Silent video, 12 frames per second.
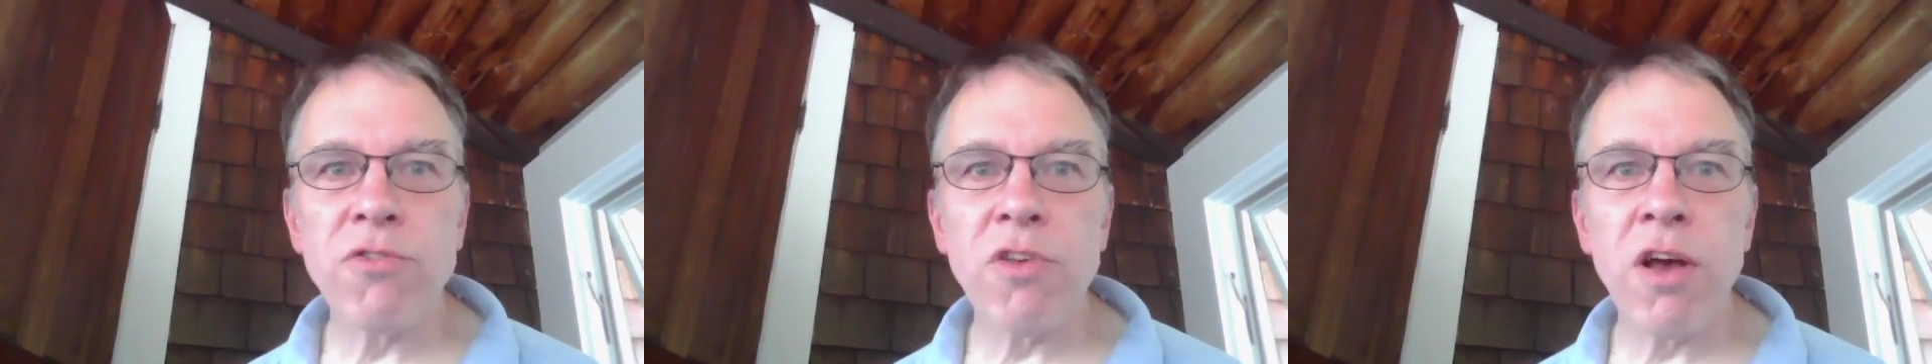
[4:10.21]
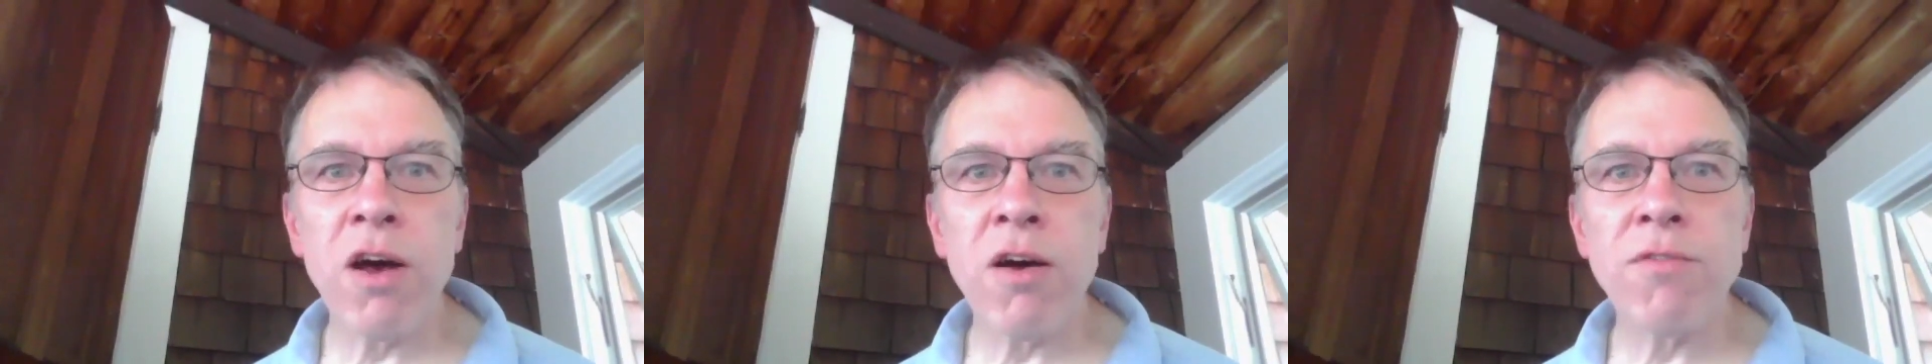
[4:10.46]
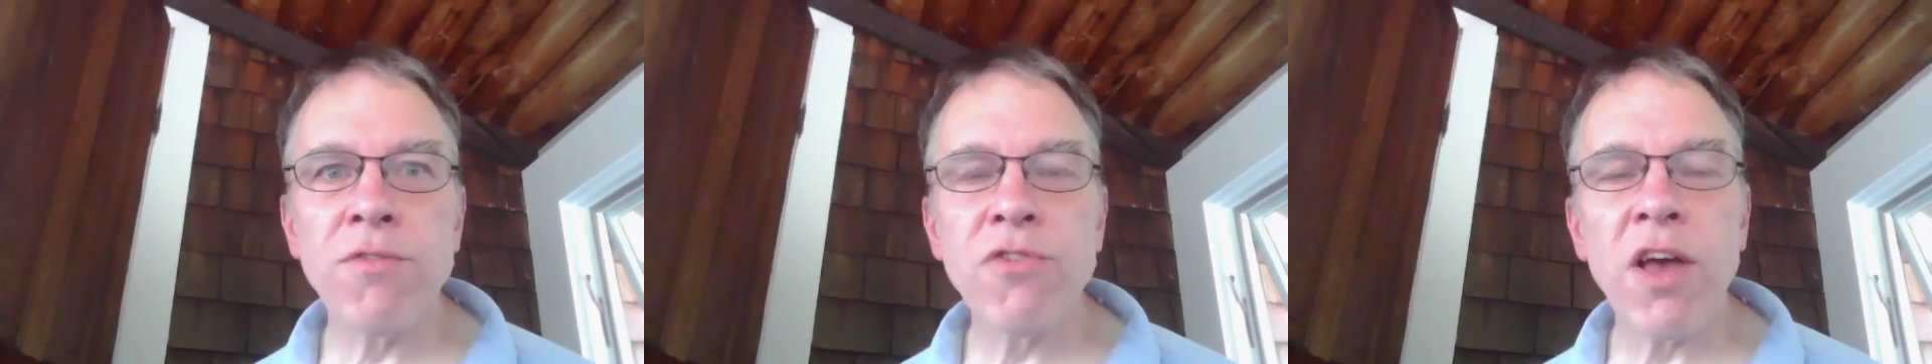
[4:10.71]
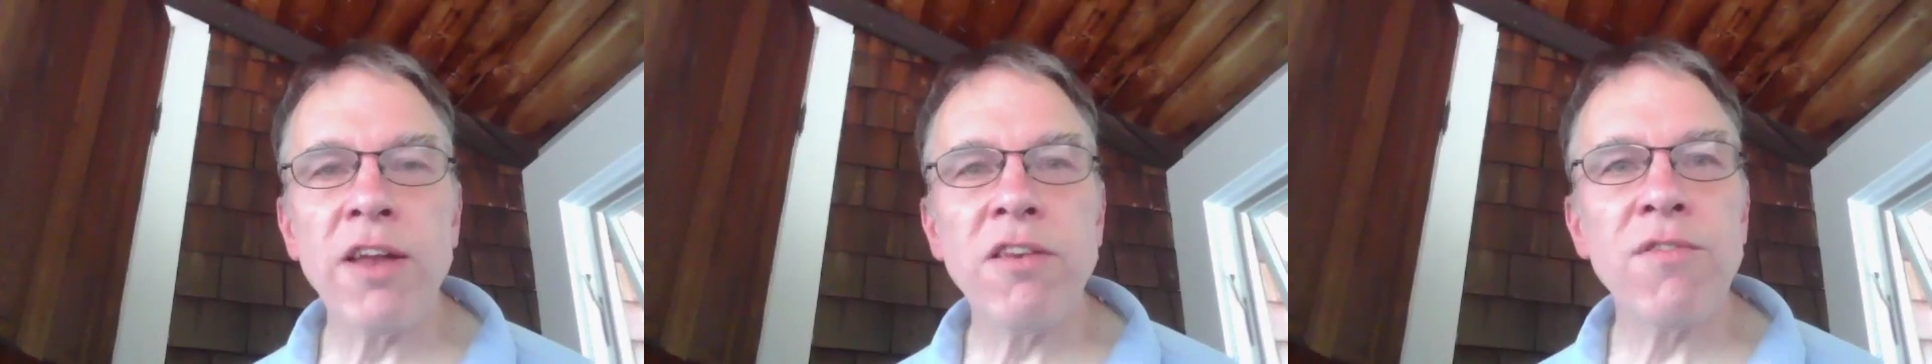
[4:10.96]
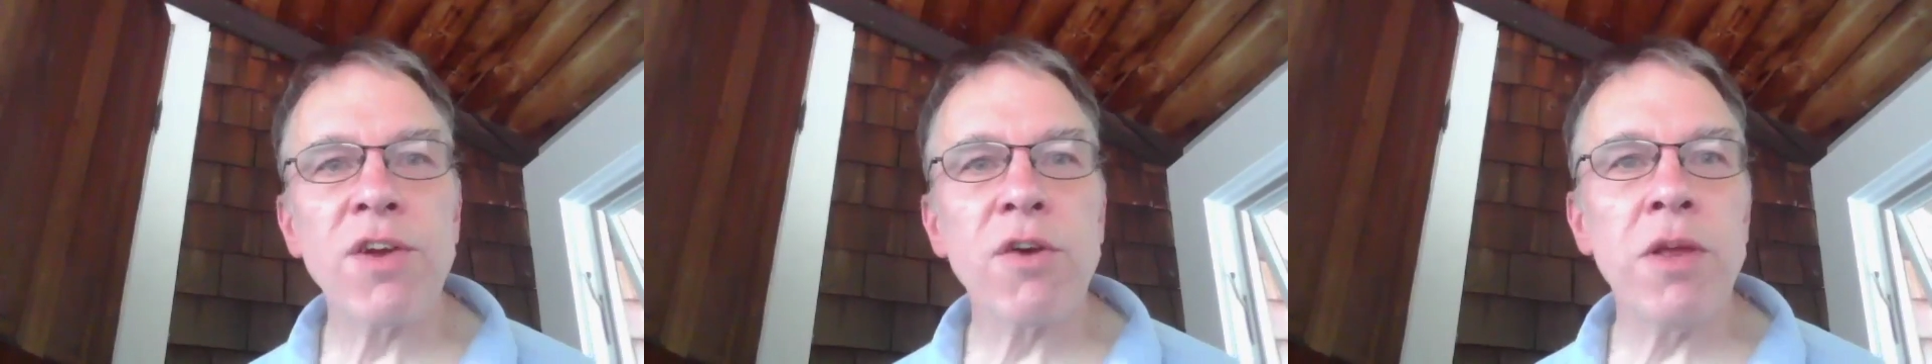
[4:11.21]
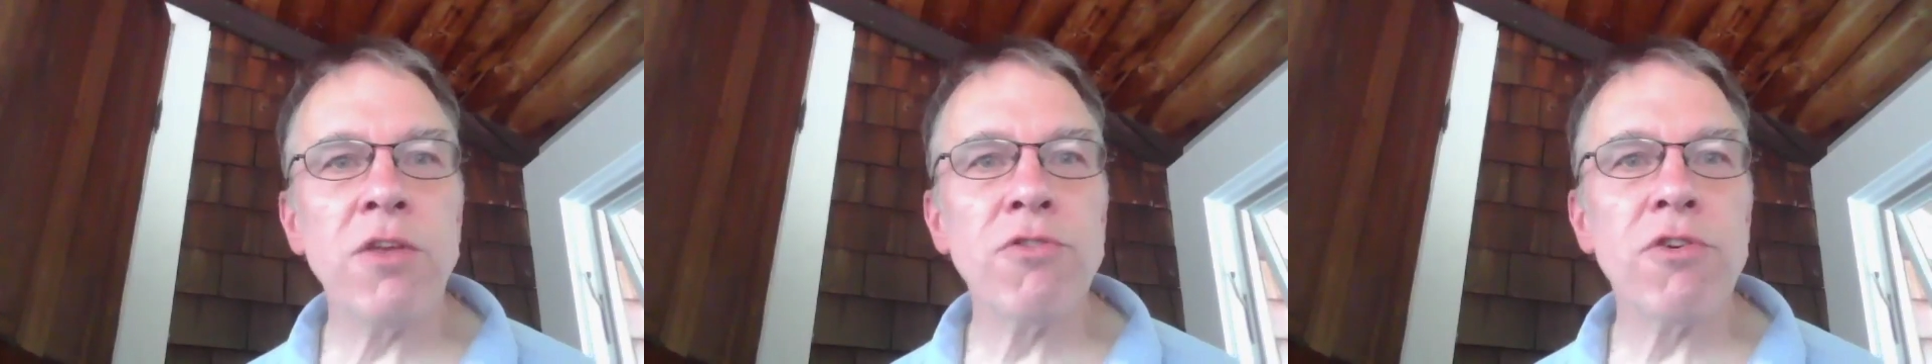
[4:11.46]
of scientific
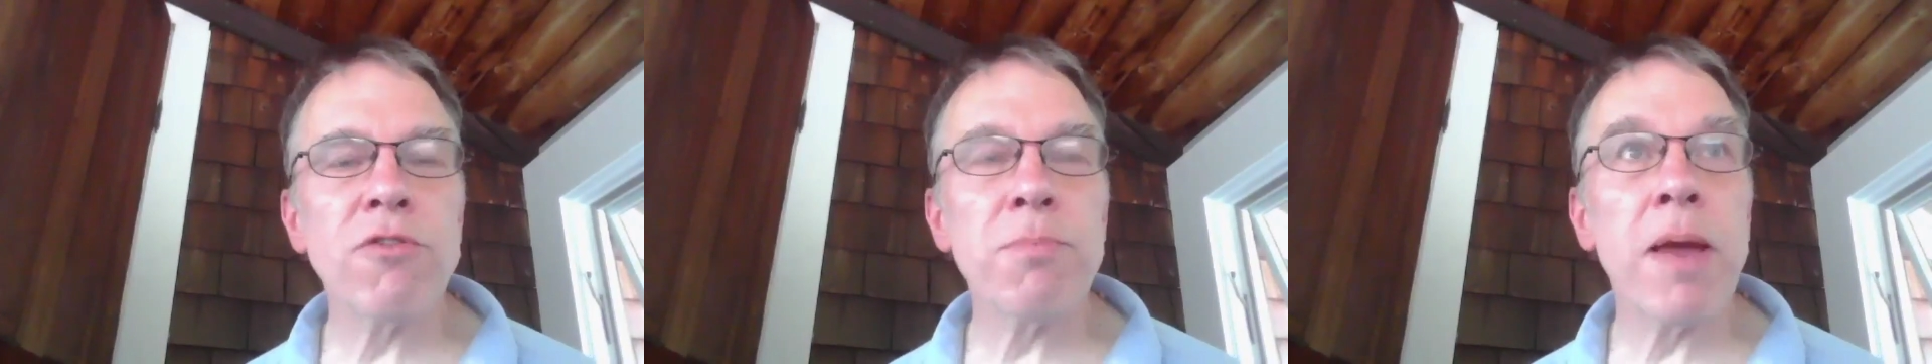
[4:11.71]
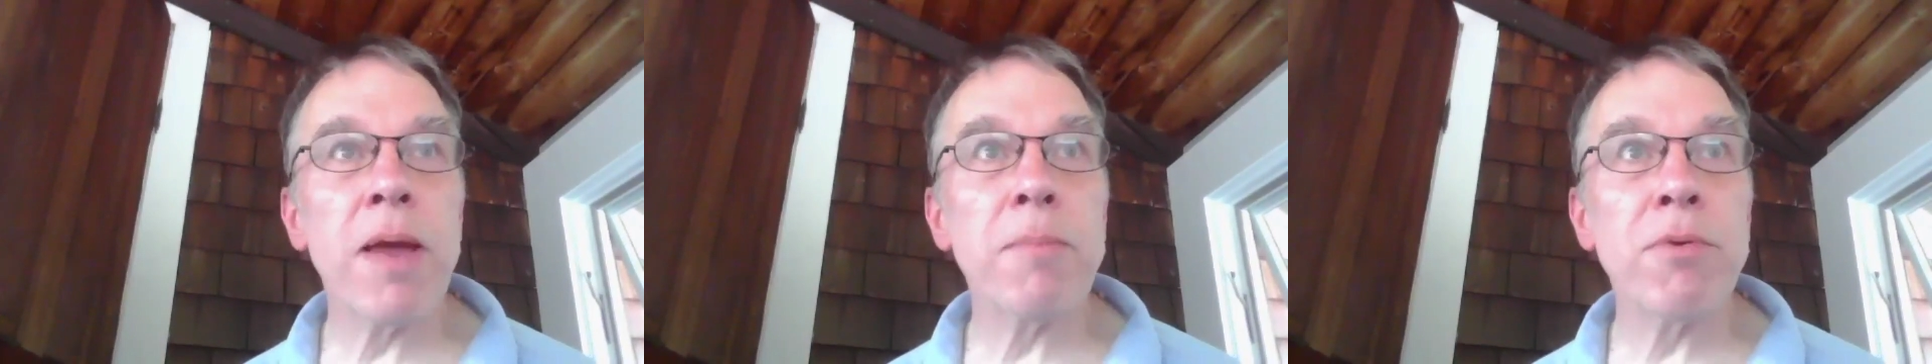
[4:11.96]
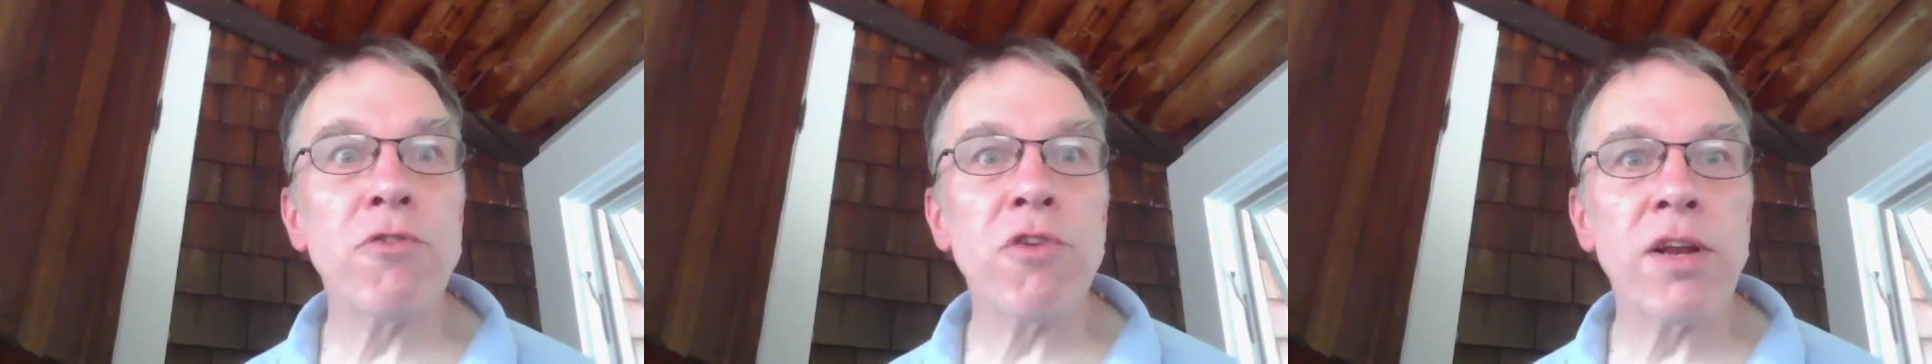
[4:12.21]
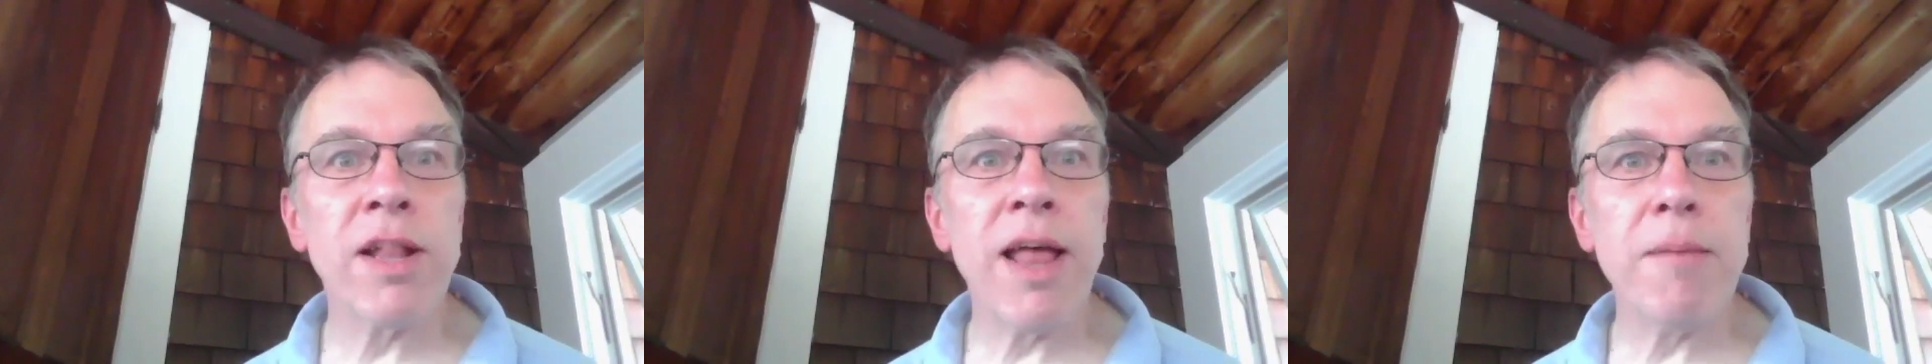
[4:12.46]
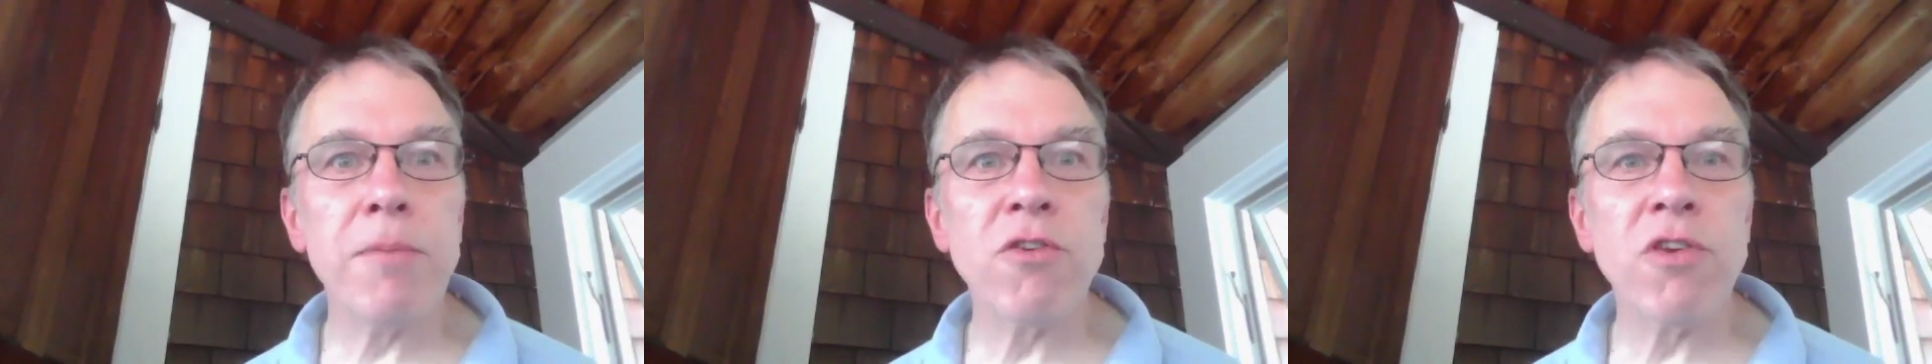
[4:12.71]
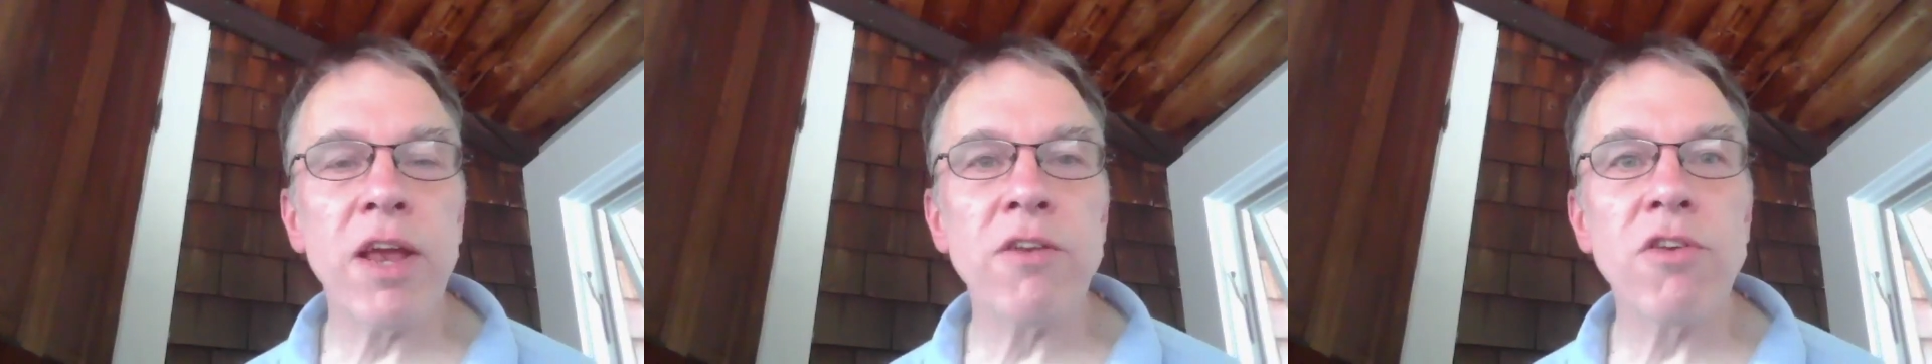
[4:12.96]
research papers on climate
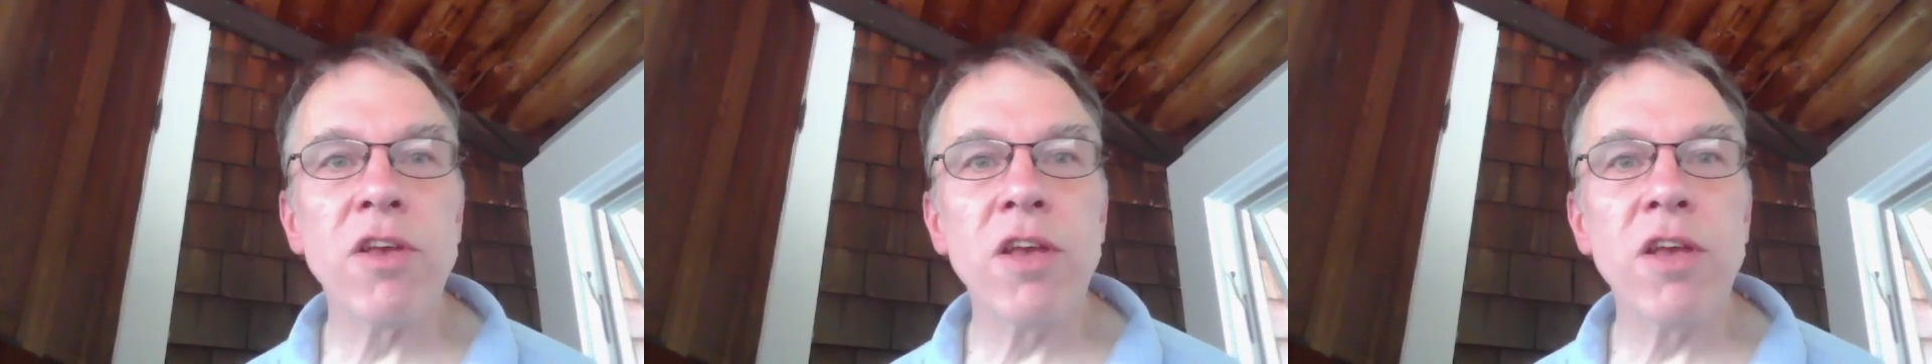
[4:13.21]
change